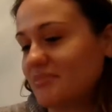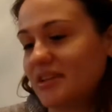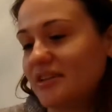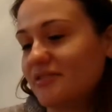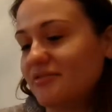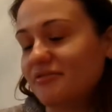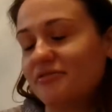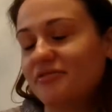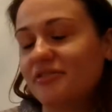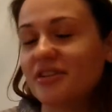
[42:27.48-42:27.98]

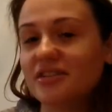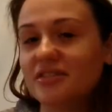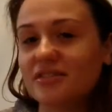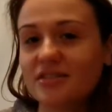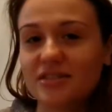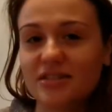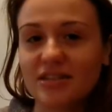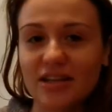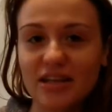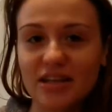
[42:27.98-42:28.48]
didn't feel
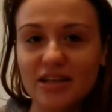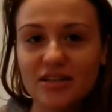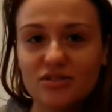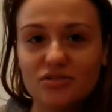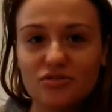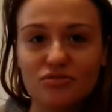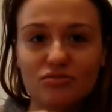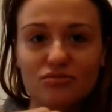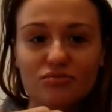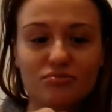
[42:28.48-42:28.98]
the
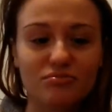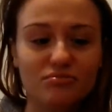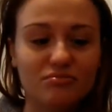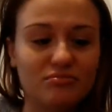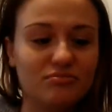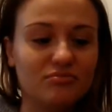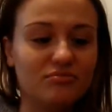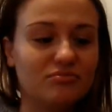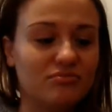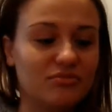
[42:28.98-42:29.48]
need to
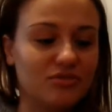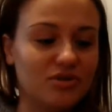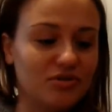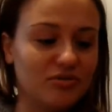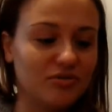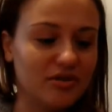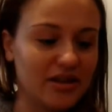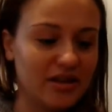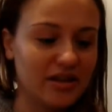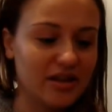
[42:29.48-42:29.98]

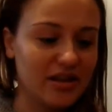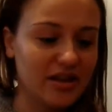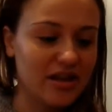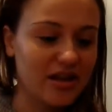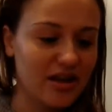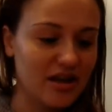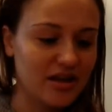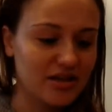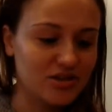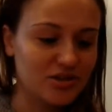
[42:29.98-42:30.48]
do
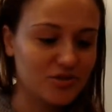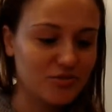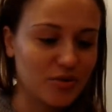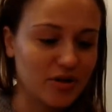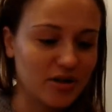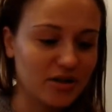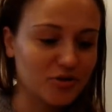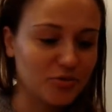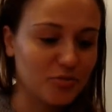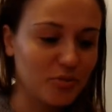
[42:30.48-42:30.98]
anything. I just
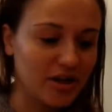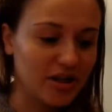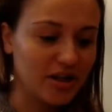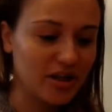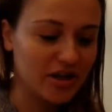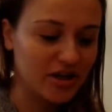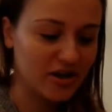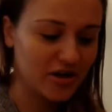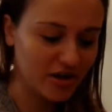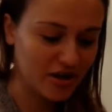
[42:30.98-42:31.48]
wanted to be
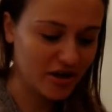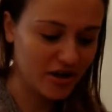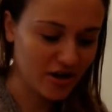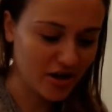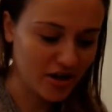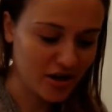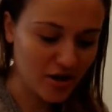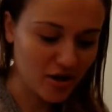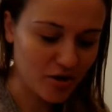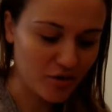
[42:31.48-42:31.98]
here
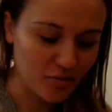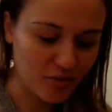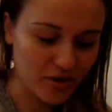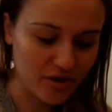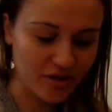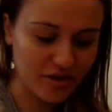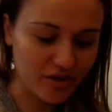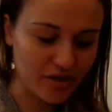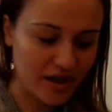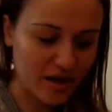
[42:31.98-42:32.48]

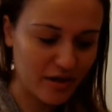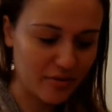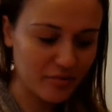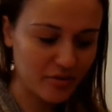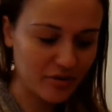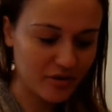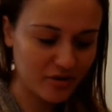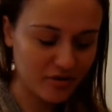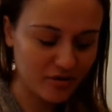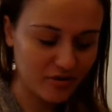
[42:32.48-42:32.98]
with
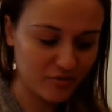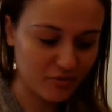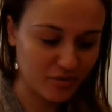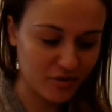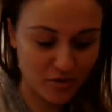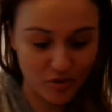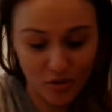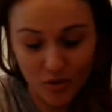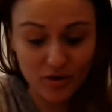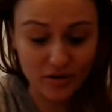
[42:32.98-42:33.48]
them,
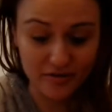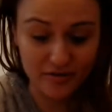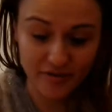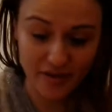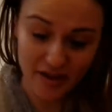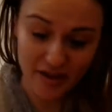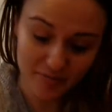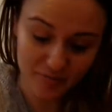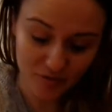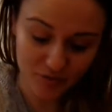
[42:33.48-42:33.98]
with all of
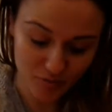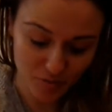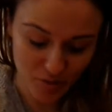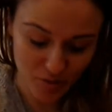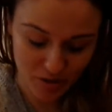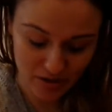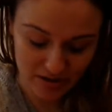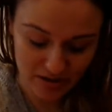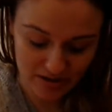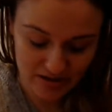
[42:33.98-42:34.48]
them, to
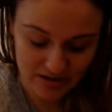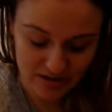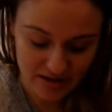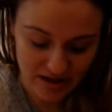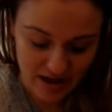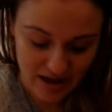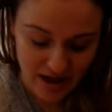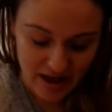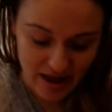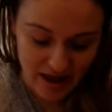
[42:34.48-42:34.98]
be honest,
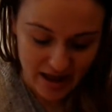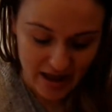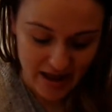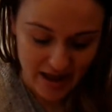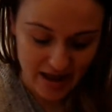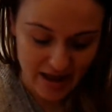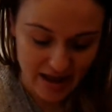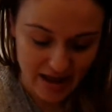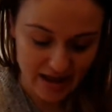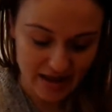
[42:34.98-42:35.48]

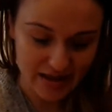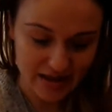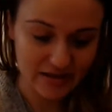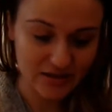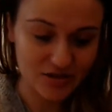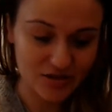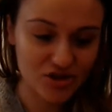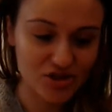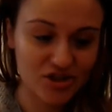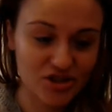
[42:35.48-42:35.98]

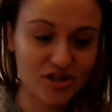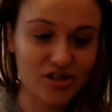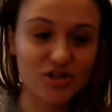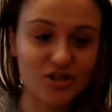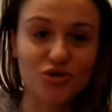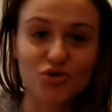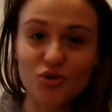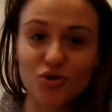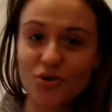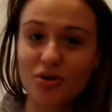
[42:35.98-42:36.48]
and just
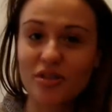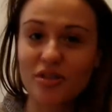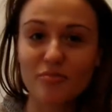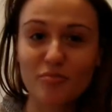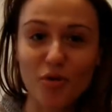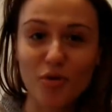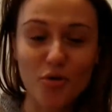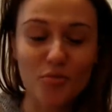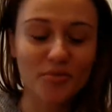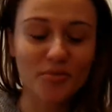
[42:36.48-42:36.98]
enjoy the
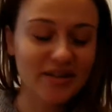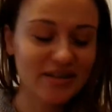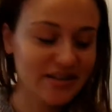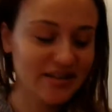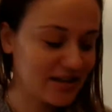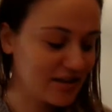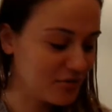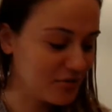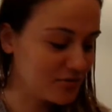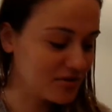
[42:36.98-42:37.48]

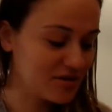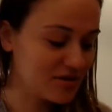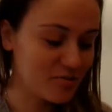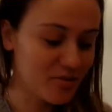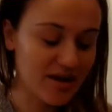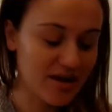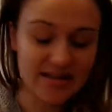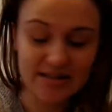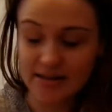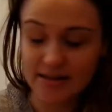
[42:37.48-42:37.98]
moment. And it was
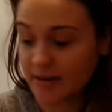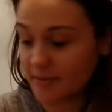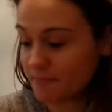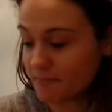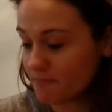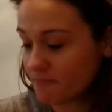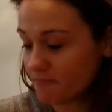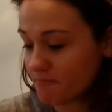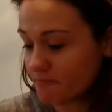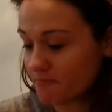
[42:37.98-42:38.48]
amazing.
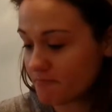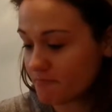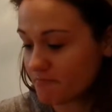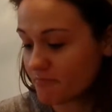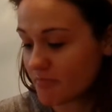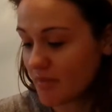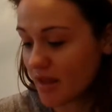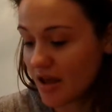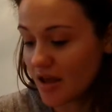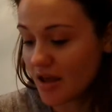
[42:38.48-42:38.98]

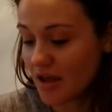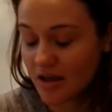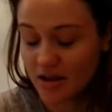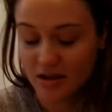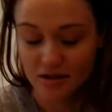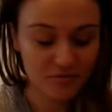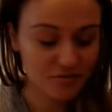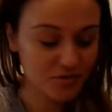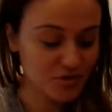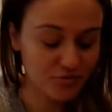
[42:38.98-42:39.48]

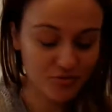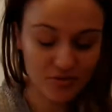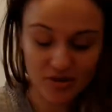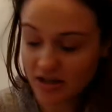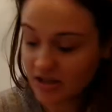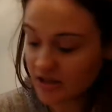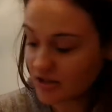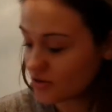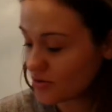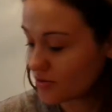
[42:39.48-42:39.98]
It was
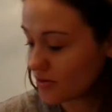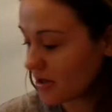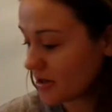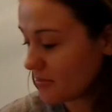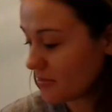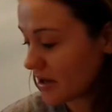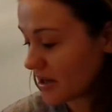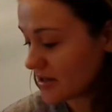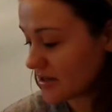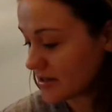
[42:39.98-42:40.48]
really, truly
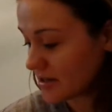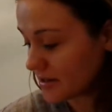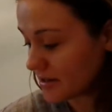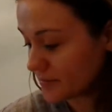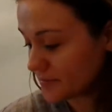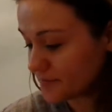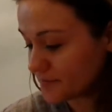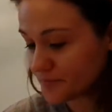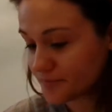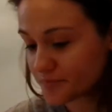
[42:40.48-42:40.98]

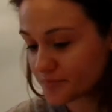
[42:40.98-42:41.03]
amazing.